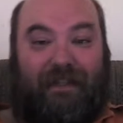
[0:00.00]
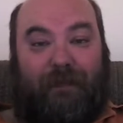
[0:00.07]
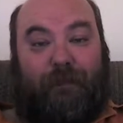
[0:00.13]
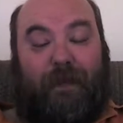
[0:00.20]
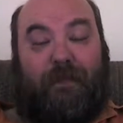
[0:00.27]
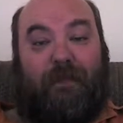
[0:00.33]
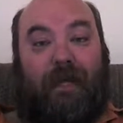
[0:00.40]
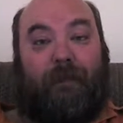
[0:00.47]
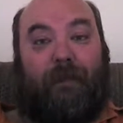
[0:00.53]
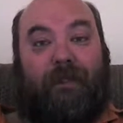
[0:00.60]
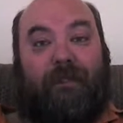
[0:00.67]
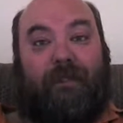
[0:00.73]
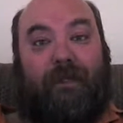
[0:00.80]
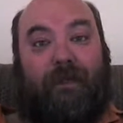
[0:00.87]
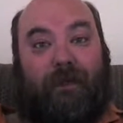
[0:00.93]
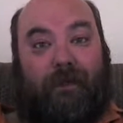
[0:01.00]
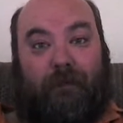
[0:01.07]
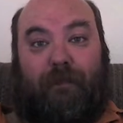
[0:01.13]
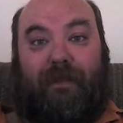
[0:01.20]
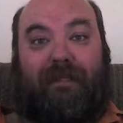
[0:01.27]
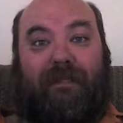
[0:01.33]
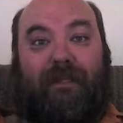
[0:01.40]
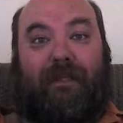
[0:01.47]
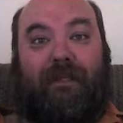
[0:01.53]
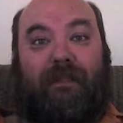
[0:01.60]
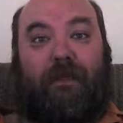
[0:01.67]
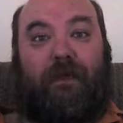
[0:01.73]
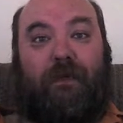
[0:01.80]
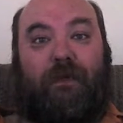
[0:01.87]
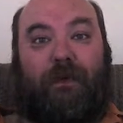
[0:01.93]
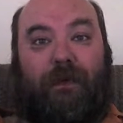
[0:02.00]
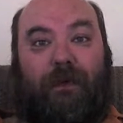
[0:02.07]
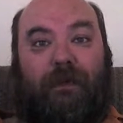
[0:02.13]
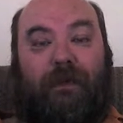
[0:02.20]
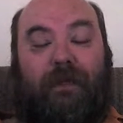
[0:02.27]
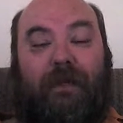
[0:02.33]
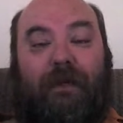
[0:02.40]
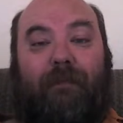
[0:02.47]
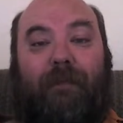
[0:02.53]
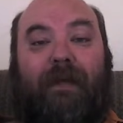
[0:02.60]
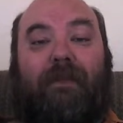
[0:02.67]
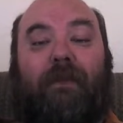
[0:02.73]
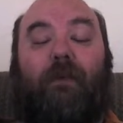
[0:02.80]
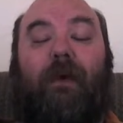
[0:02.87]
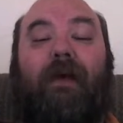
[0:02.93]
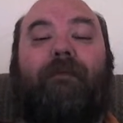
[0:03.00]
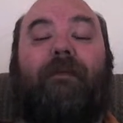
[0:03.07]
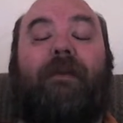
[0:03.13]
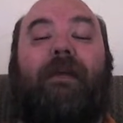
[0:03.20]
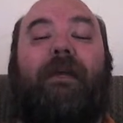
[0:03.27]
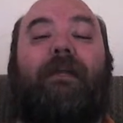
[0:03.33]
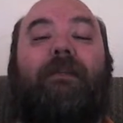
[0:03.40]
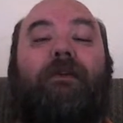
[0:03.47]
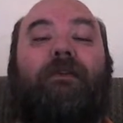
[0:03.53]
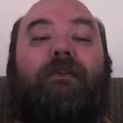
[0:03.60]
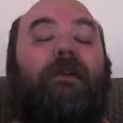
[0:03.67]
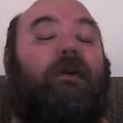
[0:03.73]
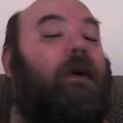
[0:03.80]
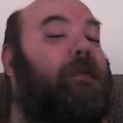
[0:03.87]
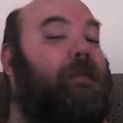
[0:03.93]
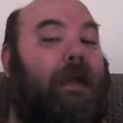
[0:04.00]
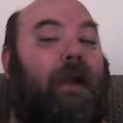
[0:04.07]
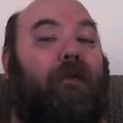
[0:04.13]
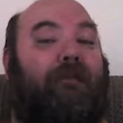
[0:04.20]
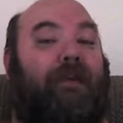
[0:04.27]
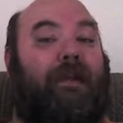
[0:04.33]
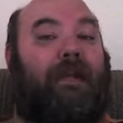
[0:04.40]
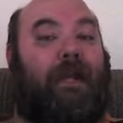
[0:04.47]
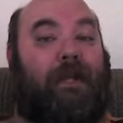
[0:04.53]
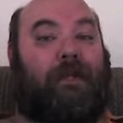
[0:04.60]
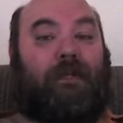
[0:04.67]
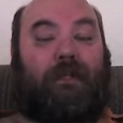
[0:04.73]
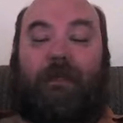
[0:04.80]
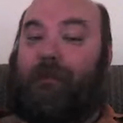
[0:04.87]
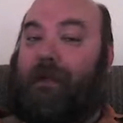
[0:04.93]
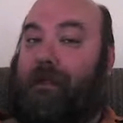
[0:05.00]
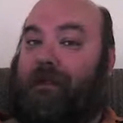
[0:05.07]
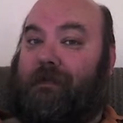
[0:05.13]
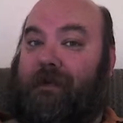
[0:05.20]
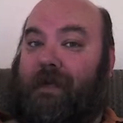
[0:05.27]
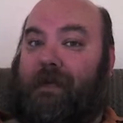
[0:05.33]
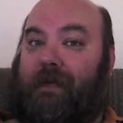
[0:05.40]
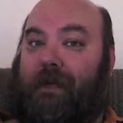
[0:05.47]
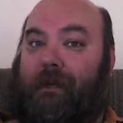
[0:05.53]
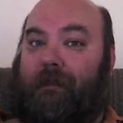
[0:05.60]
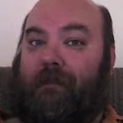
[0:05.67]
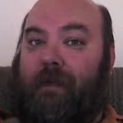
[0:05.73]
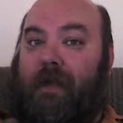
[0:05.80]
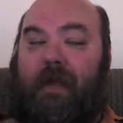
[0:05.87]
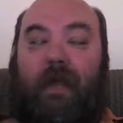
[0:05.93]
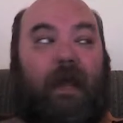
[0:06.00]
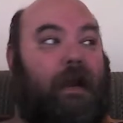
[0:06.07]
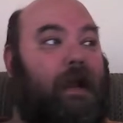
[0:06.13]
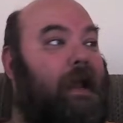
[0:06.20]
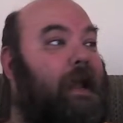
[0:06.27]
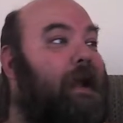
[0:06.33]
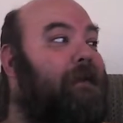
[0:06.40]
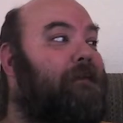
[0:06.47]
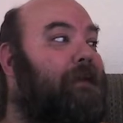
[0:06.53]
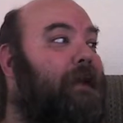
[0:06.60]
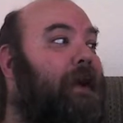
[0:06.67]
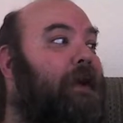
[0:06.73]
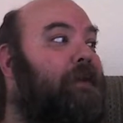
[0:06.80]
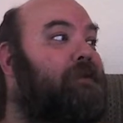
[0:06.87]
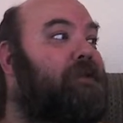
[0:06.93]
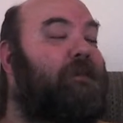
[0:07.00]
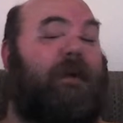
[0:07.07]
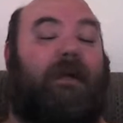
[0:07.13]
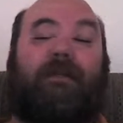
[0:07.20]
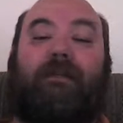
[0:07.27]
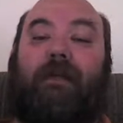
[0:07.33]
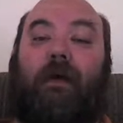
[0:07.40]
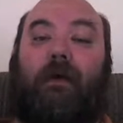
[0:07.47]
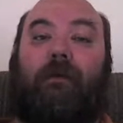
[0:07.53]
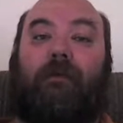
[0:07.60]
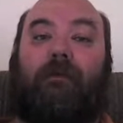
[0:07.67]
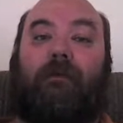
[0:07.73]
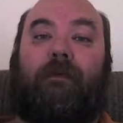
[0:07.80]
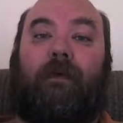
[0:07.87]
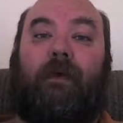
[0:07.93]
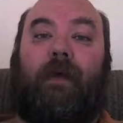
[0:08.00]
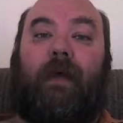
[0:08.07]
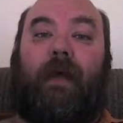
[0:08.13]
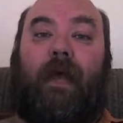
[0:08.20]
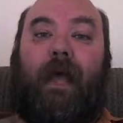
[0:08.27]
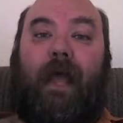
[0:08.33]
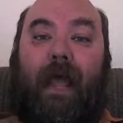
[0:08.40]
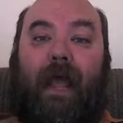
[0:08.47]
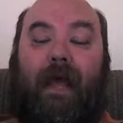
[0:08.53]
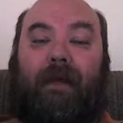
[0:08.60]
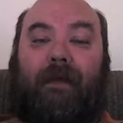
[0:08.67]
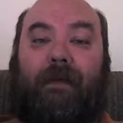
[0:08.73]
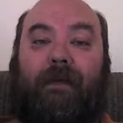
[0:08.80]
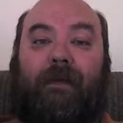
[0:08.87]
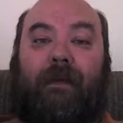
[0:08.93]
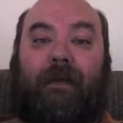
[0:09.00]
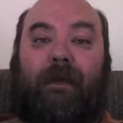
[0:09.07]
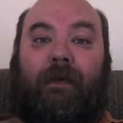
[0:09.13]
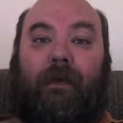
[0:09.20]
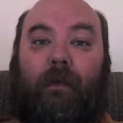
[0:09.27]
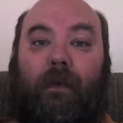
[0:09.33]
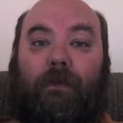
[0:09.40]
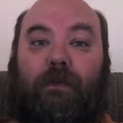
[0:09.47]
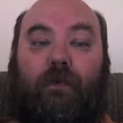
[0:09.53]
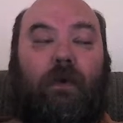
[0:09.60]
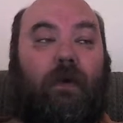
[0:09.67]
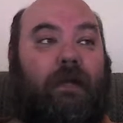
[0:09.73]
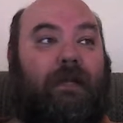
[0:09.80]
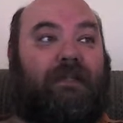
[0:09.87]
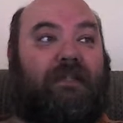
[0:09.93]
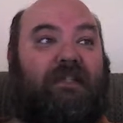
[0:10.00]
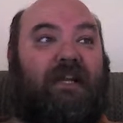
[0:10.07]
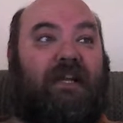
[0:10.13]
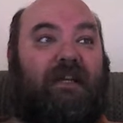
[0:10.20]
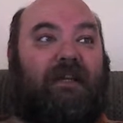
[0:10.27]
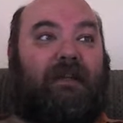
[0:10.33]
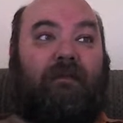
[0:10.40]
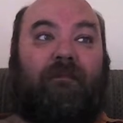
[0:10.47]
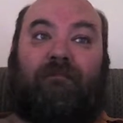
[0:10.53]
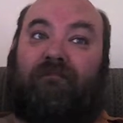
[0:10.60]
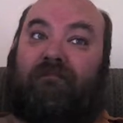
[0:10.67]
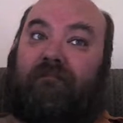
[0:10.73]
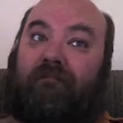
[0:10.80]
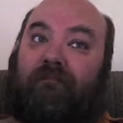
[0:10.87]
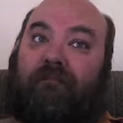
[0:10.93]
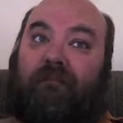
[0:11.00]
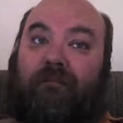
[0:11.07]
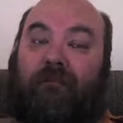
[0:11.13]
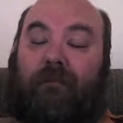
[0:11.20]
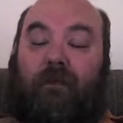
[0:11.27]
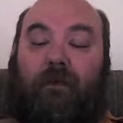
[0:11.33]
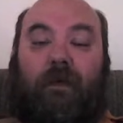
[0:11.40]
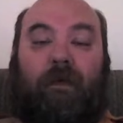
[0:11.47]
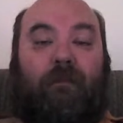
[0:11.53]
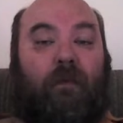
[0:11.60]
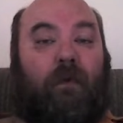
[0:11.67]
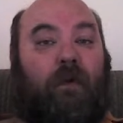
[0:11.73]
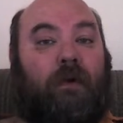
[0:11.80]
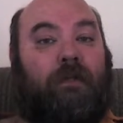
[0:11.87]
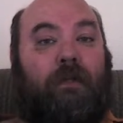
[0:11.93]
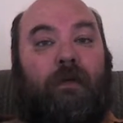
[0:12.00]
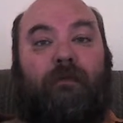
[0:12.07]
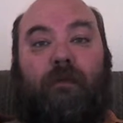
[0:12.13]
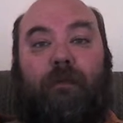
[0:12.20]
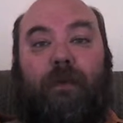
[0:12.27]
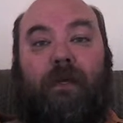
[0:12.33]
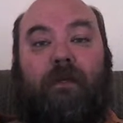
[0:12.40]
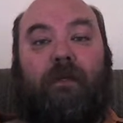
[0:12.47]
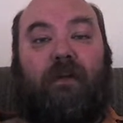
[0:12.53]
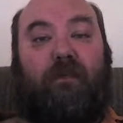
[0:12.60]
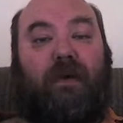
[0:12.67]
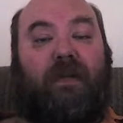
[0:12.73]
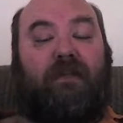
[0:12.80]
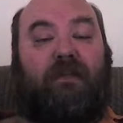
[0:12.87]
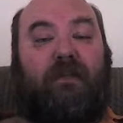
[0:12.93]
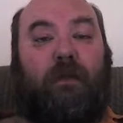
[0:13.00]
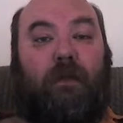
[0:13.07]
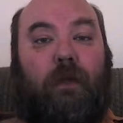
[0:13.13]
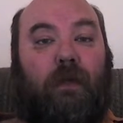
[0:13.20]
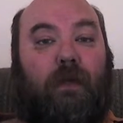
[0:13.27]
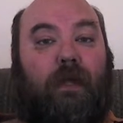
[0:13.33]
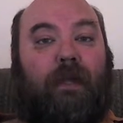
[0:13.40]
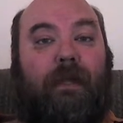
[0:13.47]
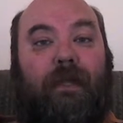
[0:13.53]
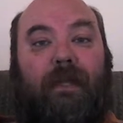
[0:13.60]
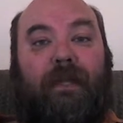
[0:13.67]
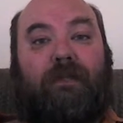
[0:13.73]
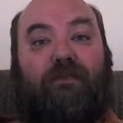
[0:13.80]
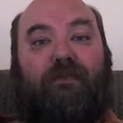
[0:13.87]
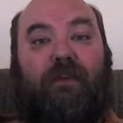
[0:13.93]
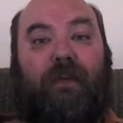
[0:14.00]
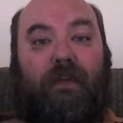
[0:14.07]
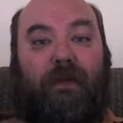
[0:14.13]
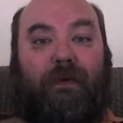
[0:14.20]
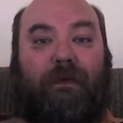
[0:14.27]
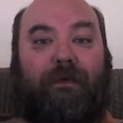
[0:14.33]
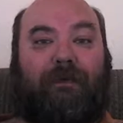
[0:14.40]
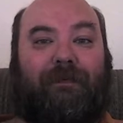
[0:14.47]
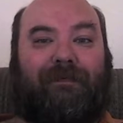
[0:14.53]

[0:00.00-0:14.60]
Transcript: My job is still busy as usual, but the wife and kids are still on their vacation in Pennsylvania, and I have the house to myself. And once work is done, what more is there for me to do but to look at Linux for you?